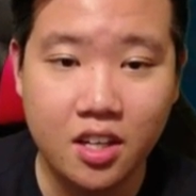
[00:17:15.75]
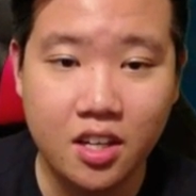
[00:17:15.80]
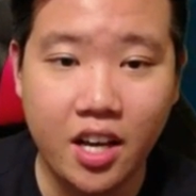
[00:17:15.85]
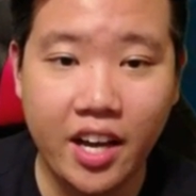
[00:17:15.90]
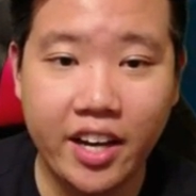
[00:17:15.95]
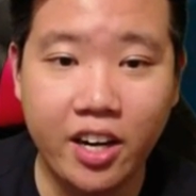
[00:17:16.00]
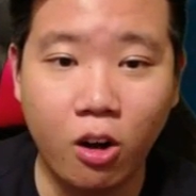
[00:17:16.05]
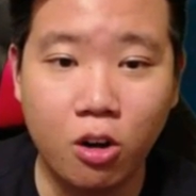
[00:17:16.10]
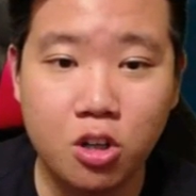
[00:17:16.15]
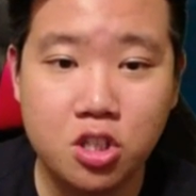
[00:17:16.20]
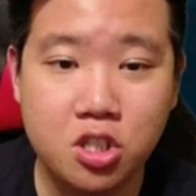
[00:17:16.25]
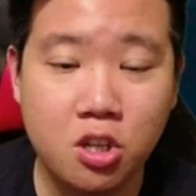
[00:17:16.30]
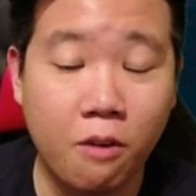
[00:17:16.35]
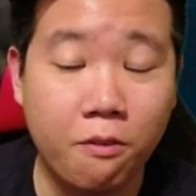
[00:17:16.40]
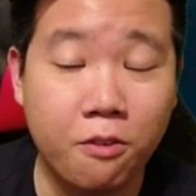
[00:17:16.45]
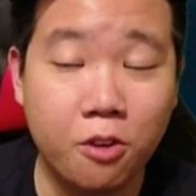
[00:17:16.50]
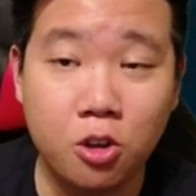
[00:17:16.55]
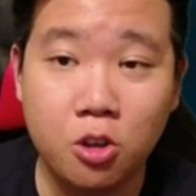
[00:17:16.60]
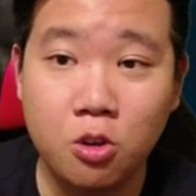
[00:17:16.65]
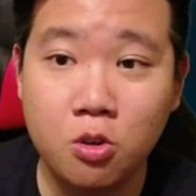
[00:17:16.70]
And also, if
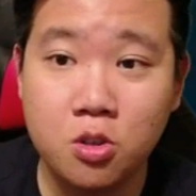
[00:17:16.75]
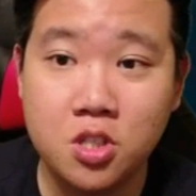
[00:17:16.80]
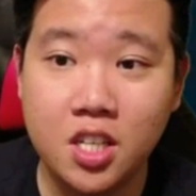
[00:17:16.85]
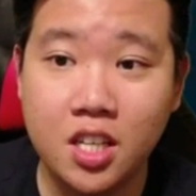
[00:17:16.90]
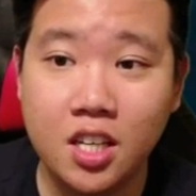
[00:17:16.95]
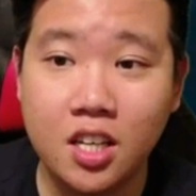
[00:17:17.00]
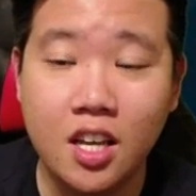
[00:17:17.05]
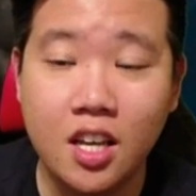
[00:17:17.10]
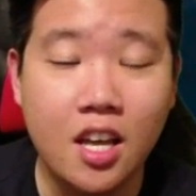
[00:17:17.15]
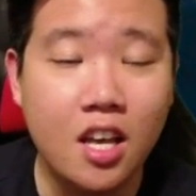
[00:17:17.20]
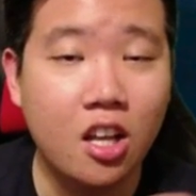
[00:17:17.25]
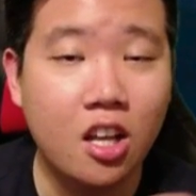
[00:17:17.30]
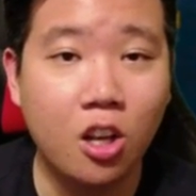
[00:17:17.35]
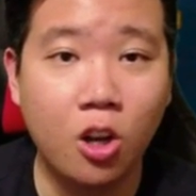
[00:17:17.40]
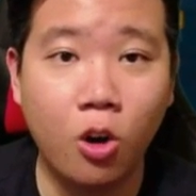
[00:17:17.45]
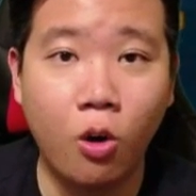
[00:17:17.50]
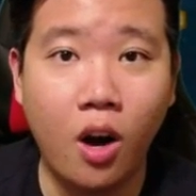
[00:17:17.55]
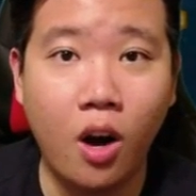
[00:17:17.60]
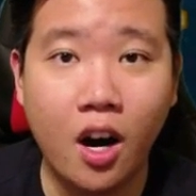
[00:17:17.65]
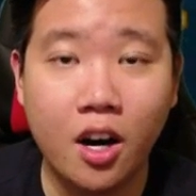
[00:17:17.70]
you're using
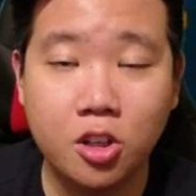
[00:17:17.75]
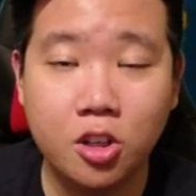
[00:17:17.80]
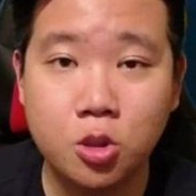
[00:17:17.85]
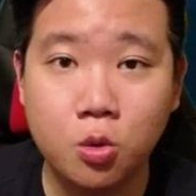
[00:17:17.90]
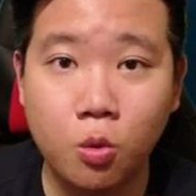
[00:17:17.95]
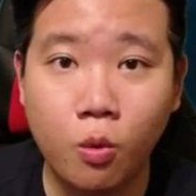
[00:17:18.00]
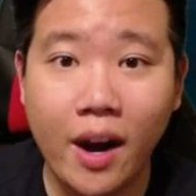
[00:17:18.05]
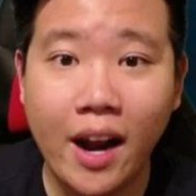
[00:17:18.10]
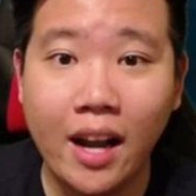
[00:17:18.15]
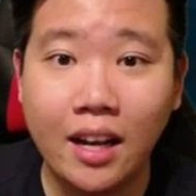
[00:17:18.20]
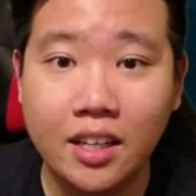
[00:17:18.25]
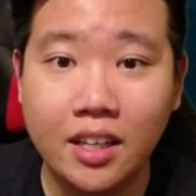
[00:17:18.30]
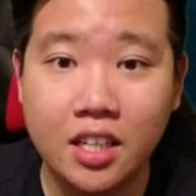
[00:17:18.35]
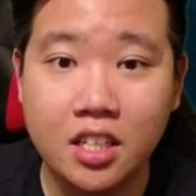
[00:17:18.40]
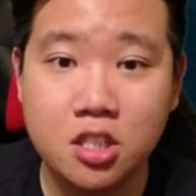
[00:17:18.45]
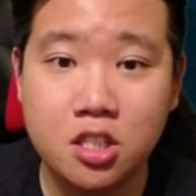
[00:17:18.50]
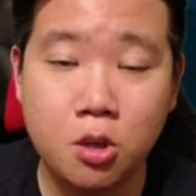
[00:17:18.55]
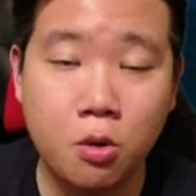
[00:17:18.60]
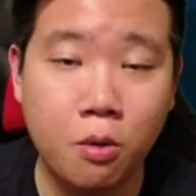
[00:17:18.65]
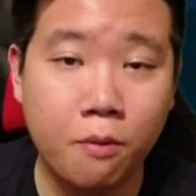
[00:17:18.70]
Lohar to rally,
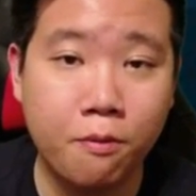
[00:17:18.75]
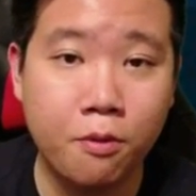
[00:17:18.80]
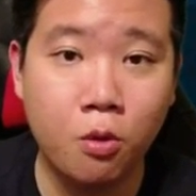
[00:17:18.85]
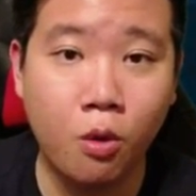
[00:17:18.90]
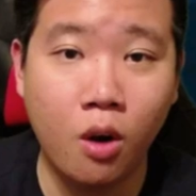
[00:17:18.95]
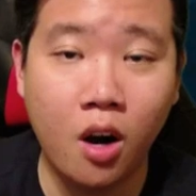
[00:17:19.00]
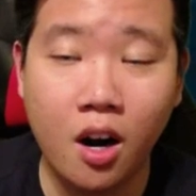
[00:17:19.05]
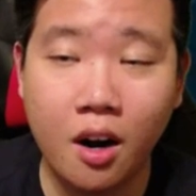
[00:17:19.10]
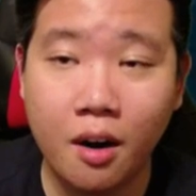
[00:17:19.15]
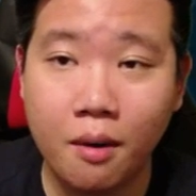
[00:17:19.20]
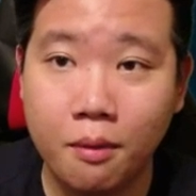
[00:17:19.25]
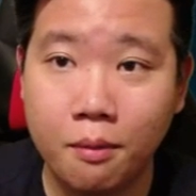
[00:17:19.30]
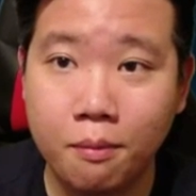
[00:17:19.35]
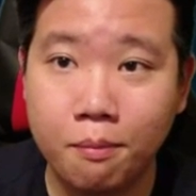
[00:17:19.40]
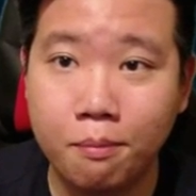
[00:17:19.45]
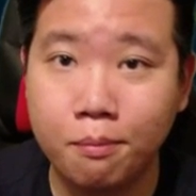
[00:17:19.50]
so if you are,